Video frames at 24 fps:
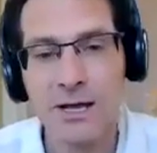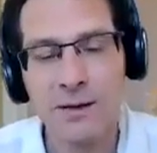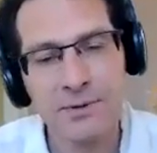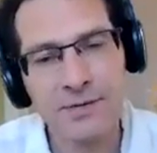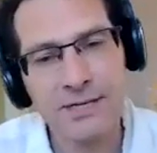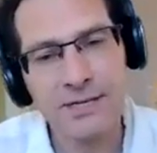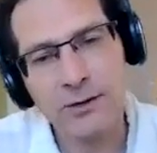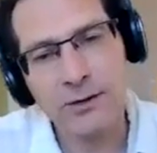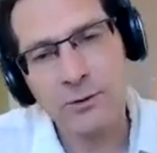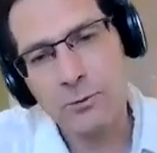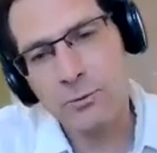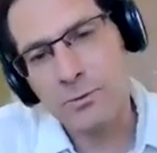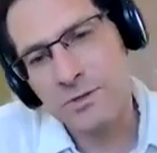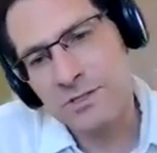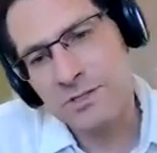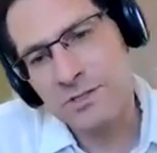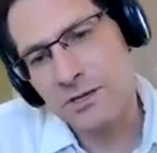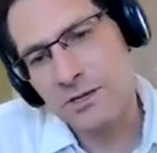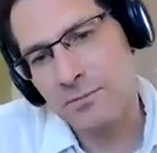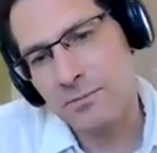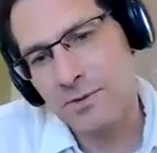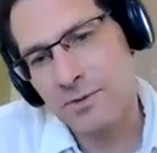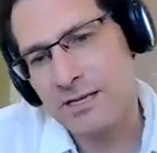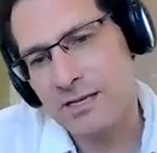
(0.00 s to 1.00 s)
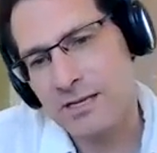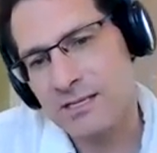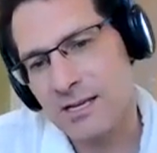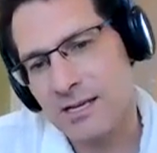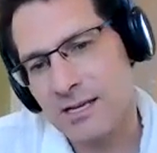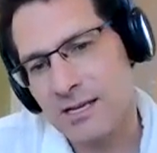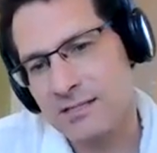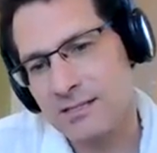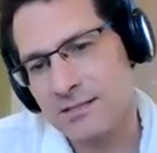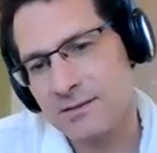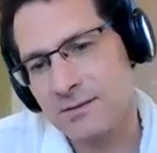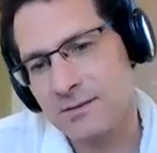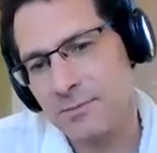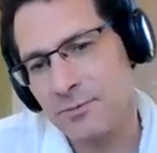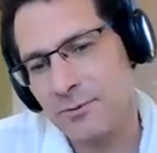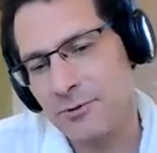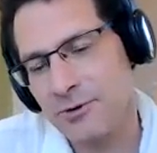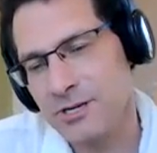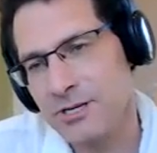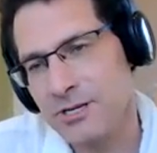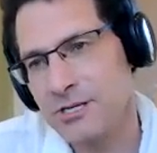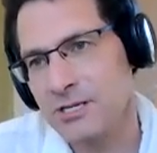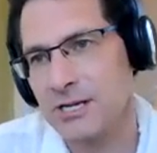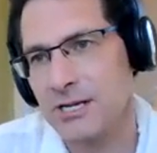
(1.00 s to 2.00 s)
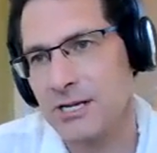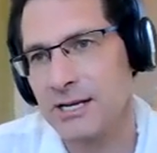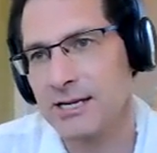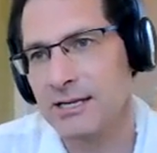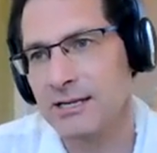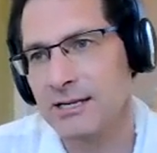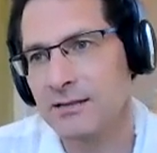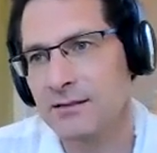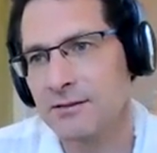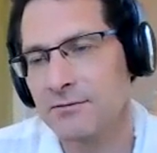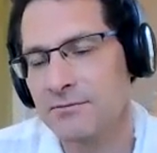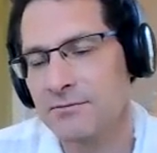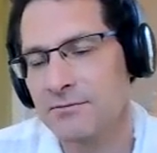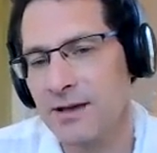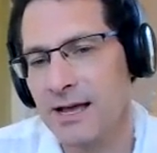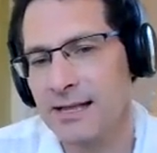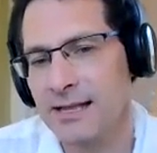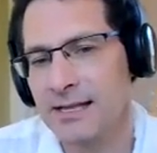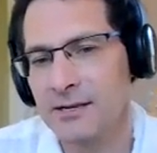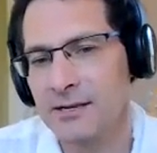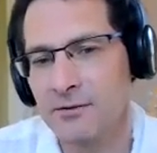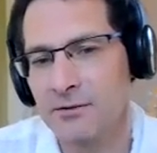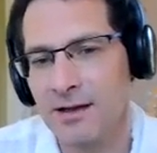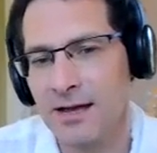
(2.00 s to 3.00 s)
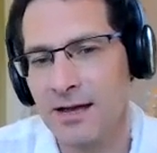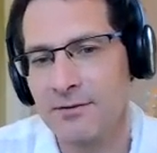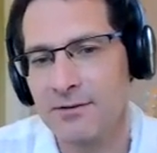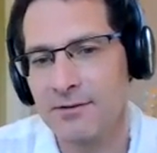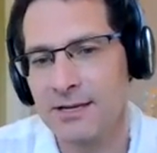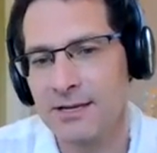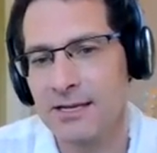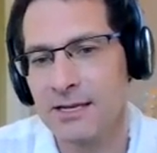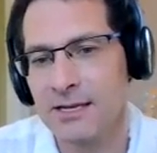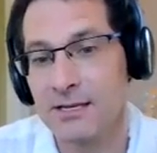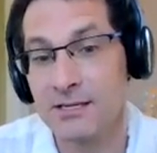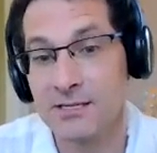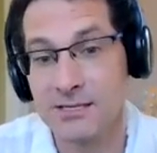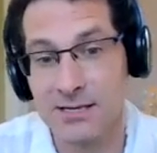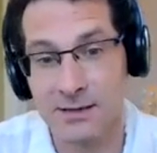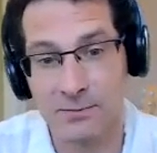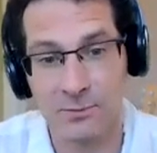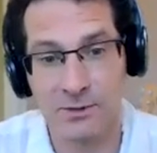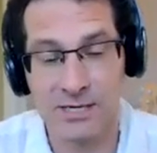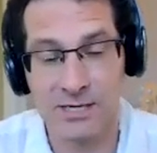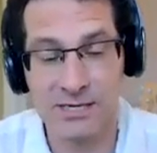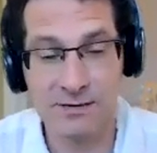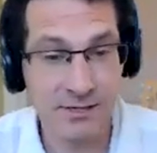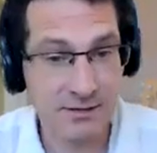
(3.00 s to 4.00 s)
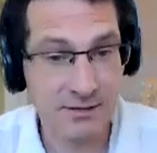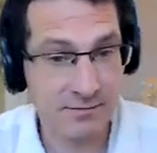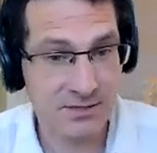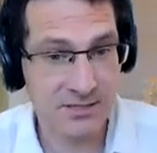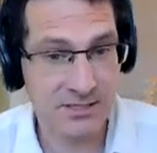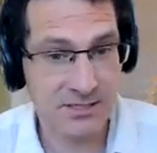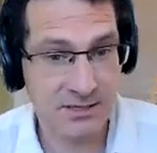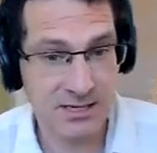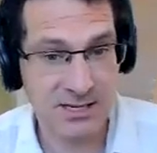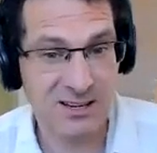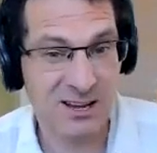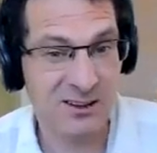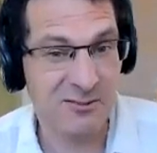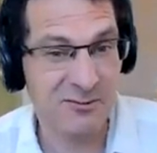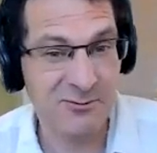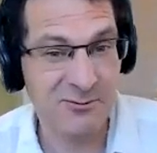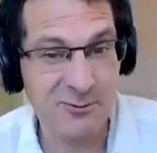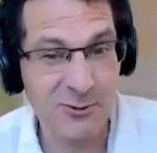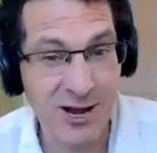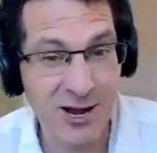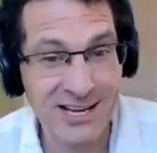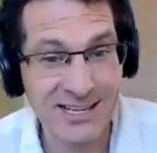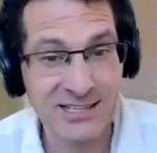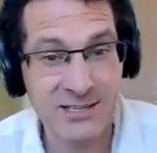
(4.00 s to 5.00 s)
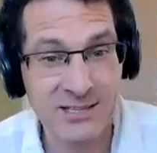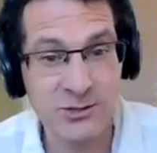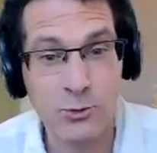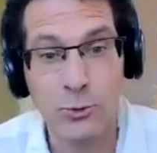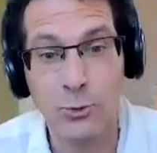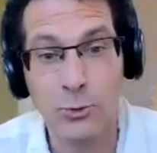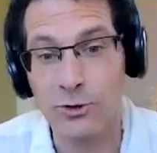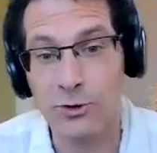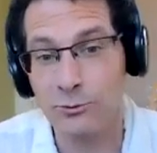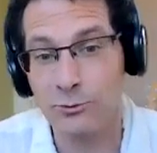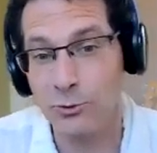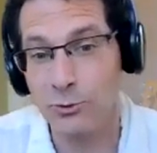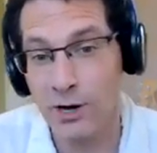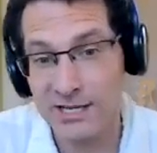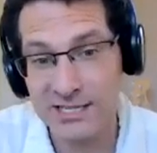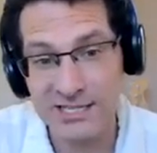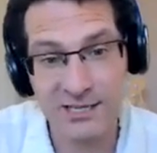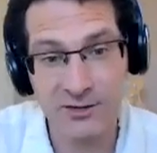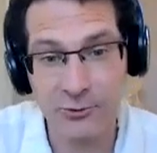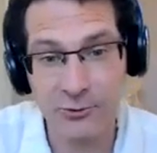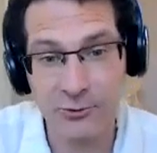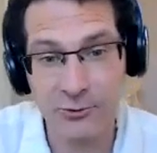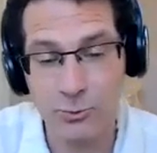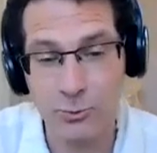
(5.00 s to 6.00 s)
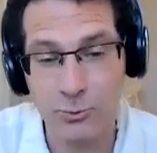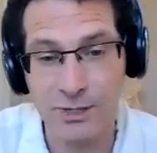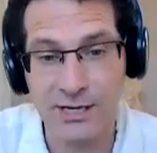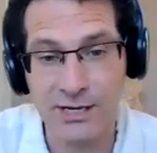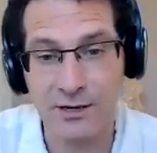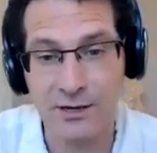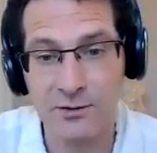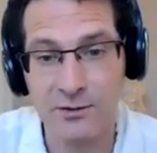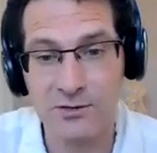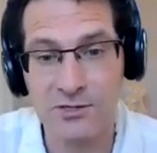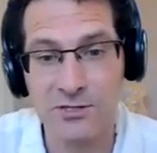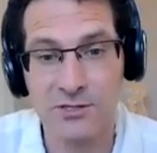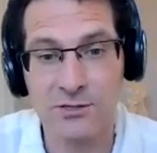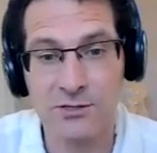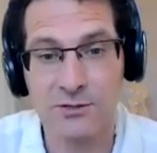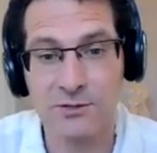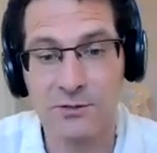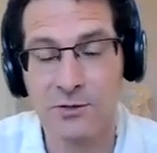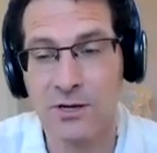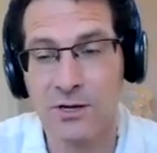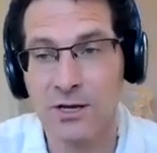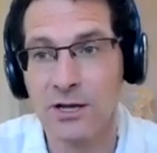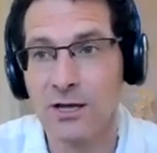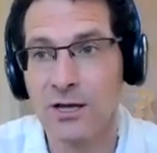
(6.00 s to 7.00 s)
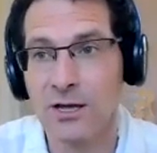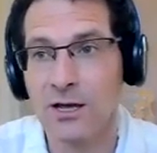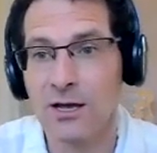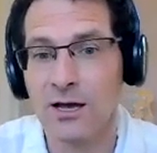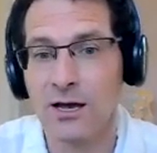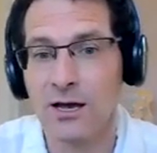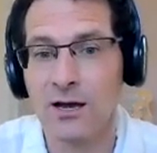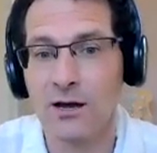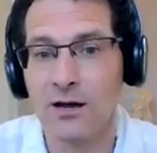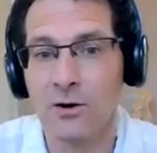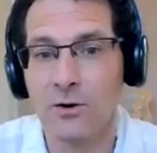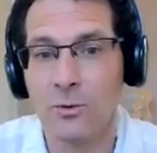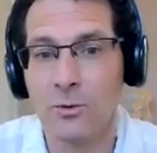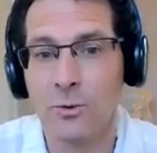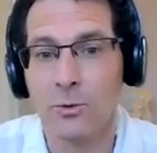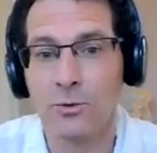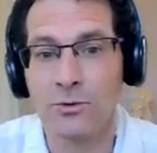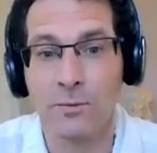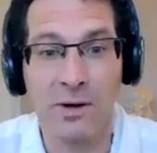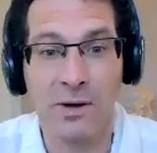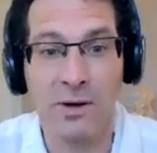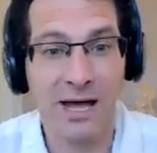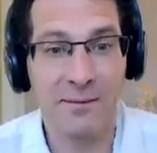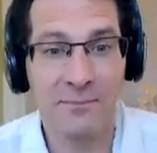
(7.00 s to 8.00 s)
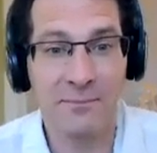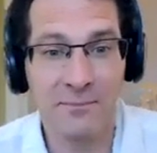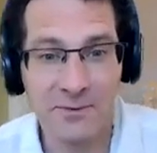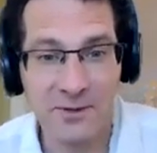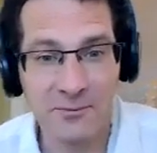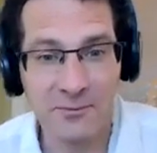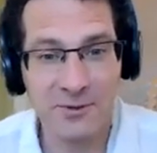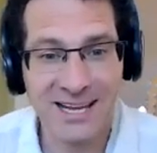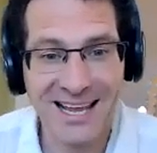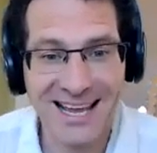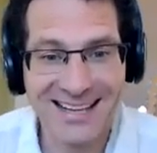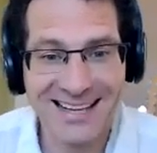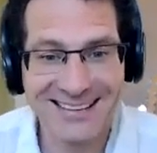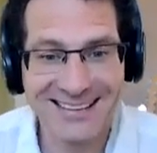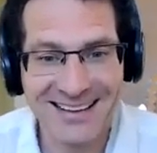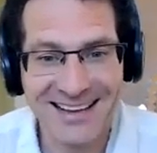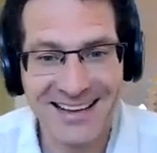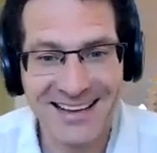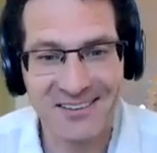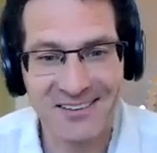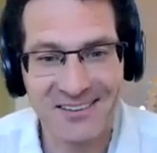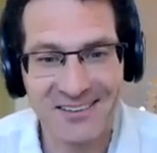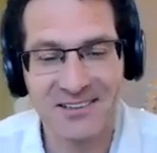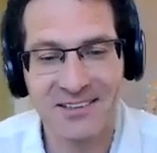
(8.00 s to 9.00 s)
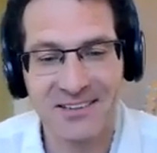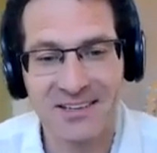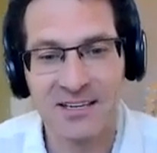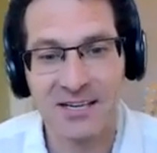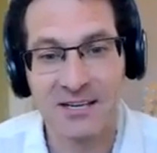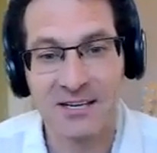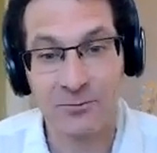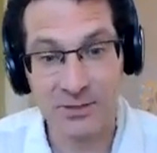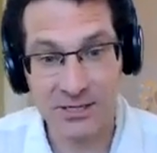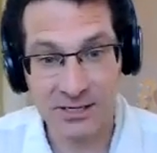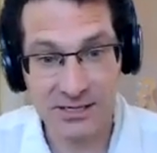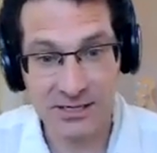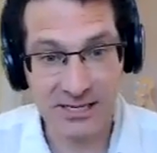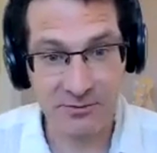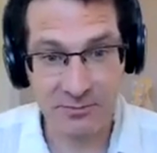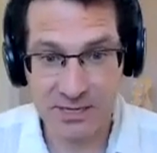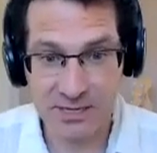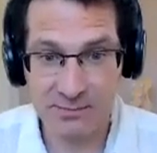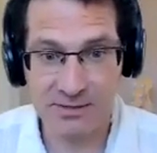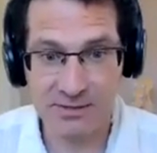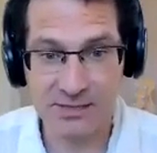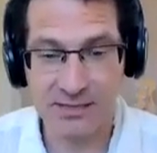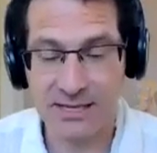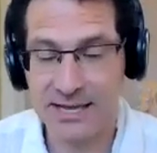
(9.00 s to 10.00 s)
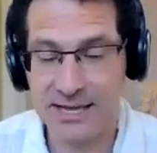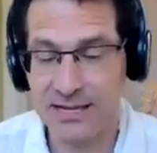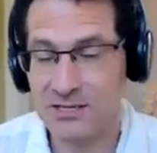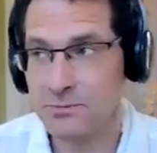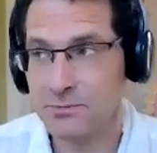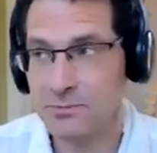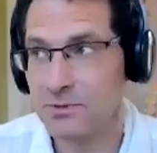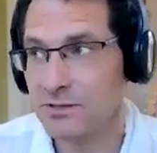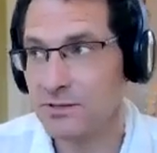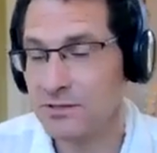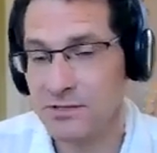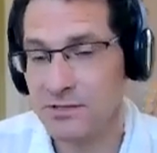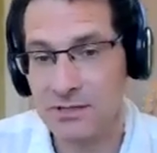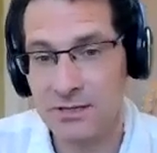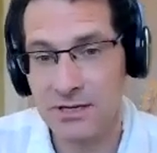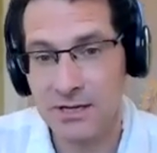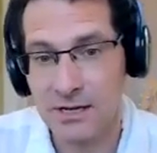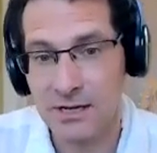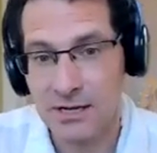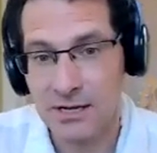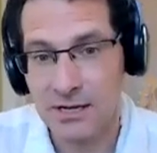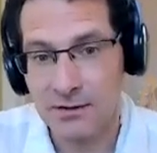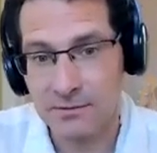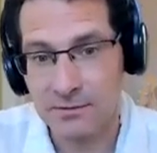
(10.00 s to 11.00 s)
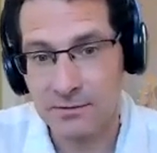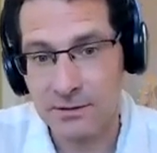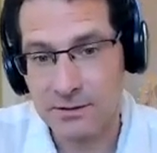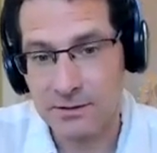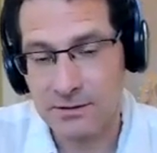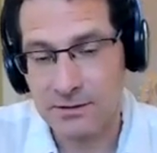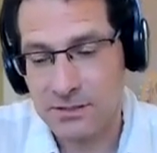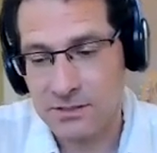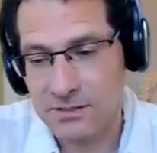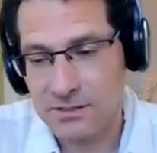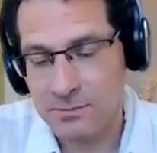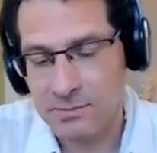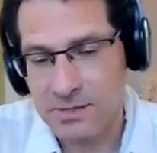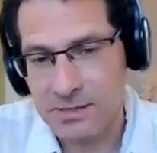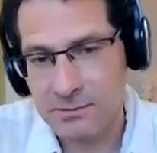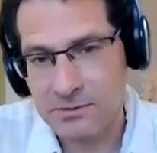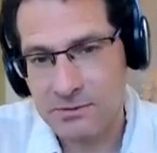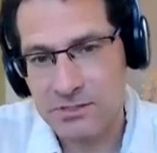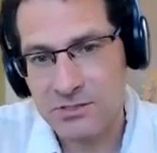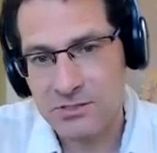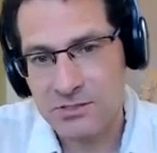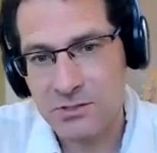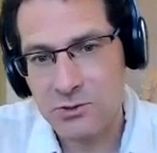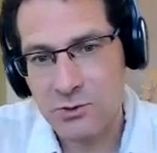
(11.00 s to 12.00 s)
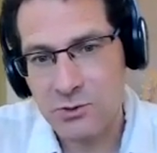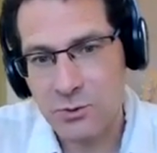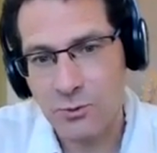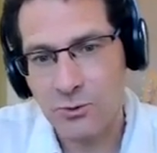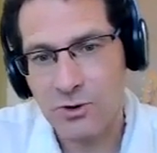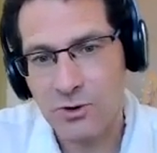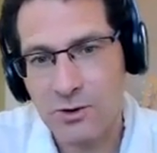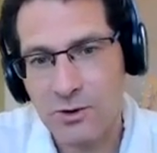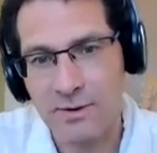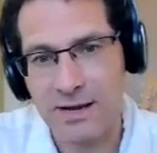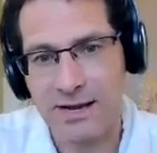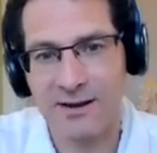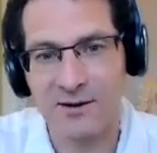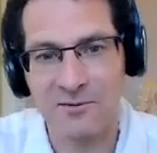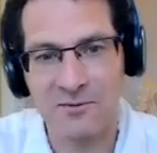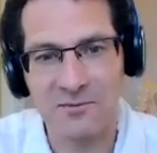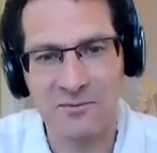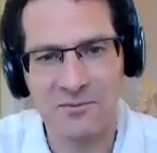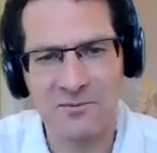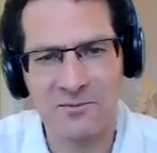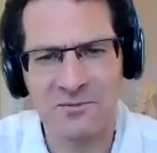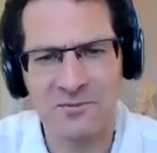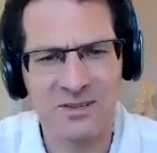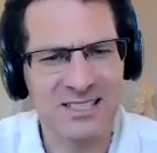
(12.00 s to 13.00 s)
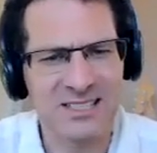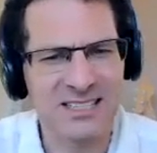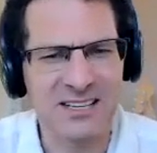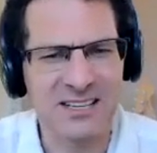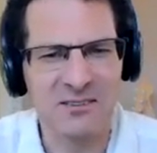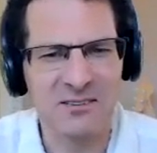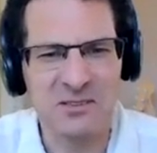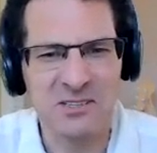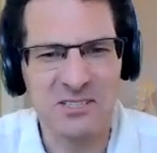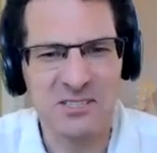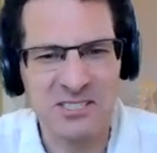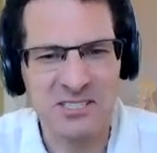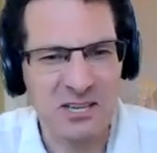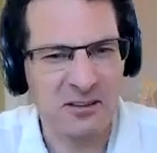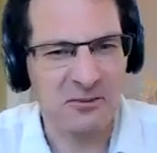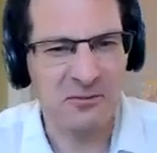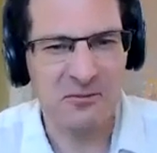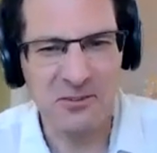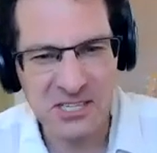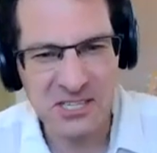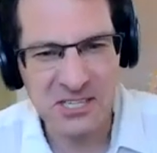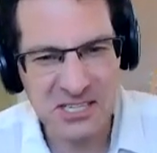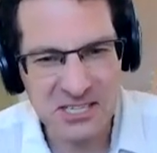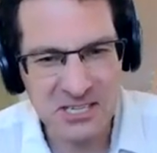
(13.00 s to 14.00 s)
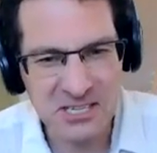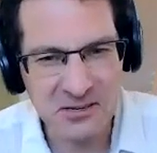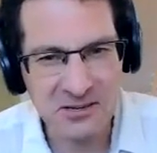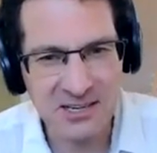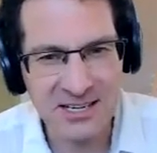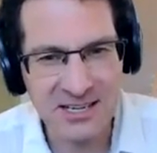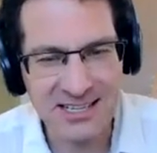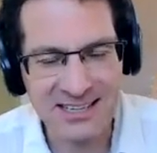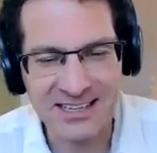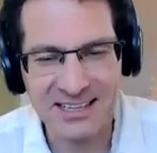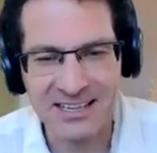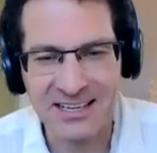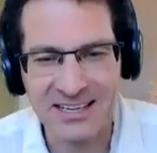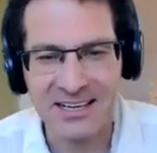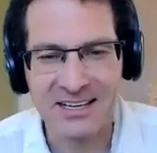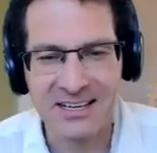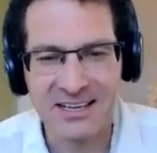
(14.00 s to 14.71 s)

But it also makes us appreciate the value of having someone, even if it's a friend or a writing group we go to, or the pub that we head down if we don't have people in the house, but to be able just to talk about, you know, the stuff that you're doing that.